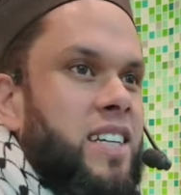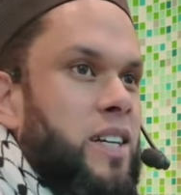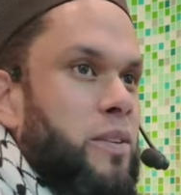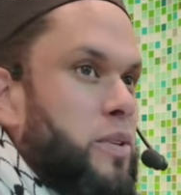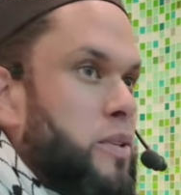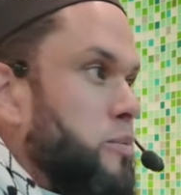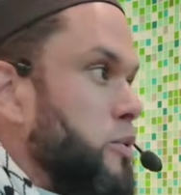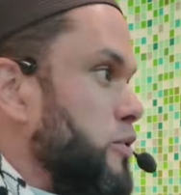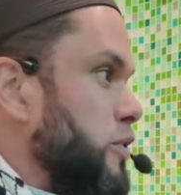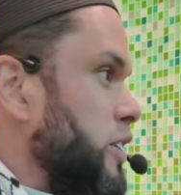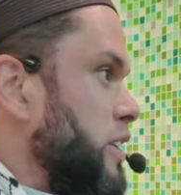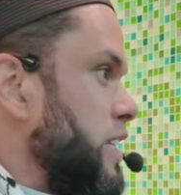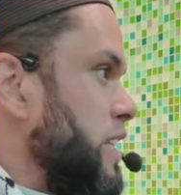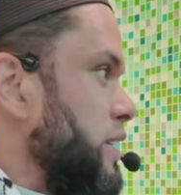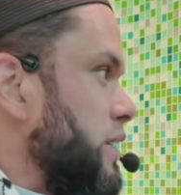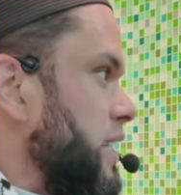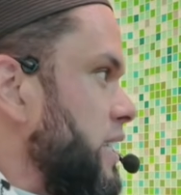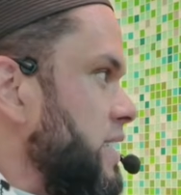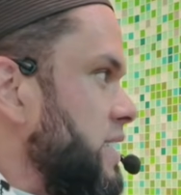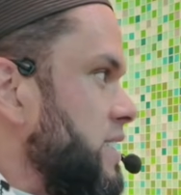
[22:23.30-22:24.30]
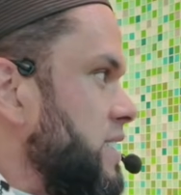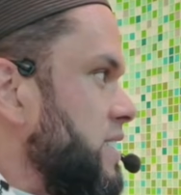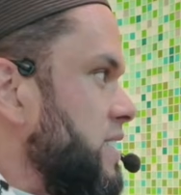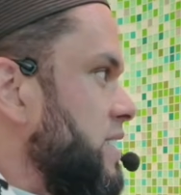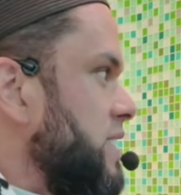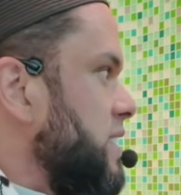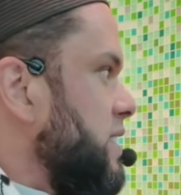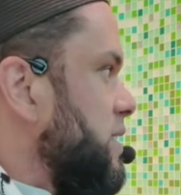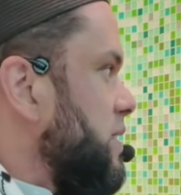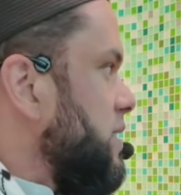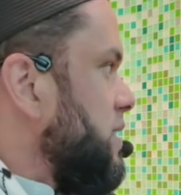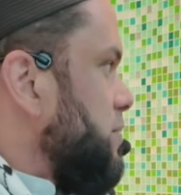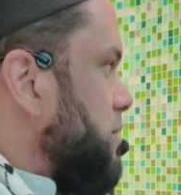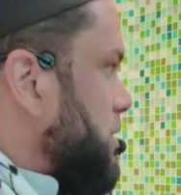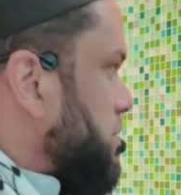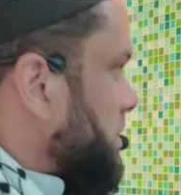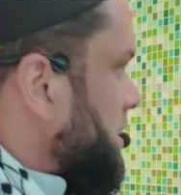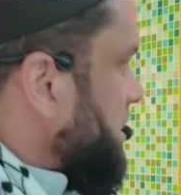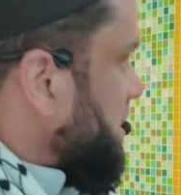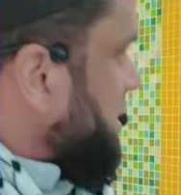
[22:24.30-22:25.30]
I want to move on now, right?
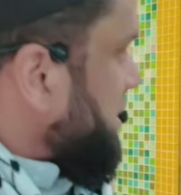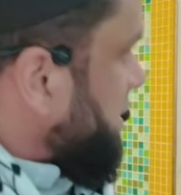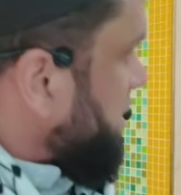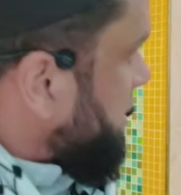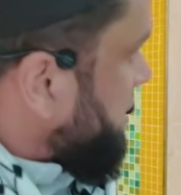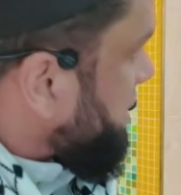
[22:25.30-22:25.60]
Bismillah.